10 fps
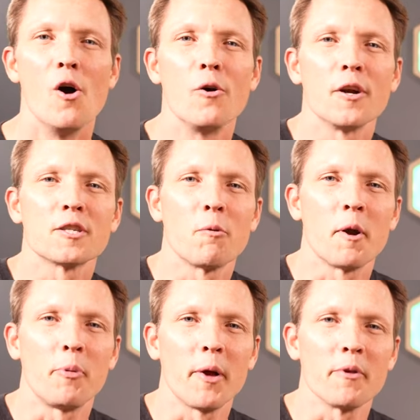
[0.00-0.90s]
Who doesn't
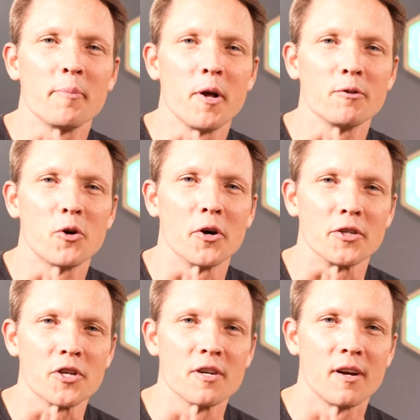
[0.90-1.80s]
want to play with a
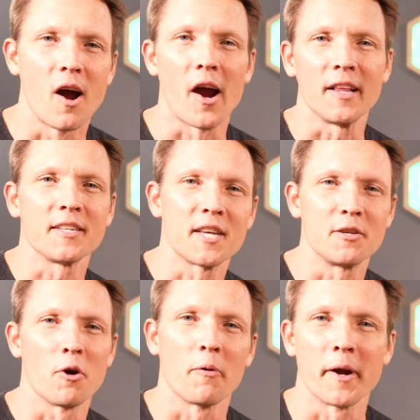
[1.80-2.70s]
blowtorch? All right, let's
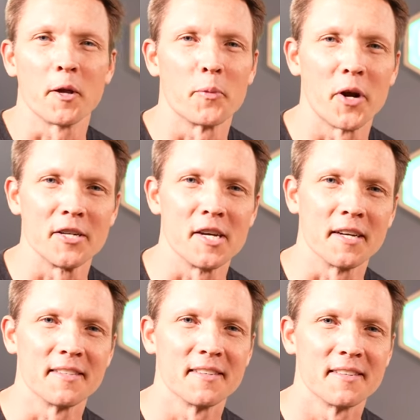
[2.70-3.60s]
get to our regular project.